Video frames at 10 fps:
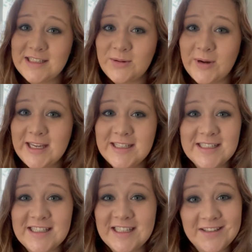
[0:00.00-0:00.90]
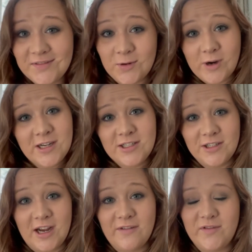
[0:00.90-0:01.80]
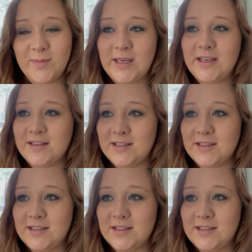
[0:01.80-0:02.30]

to wait and see if it worked or not for me.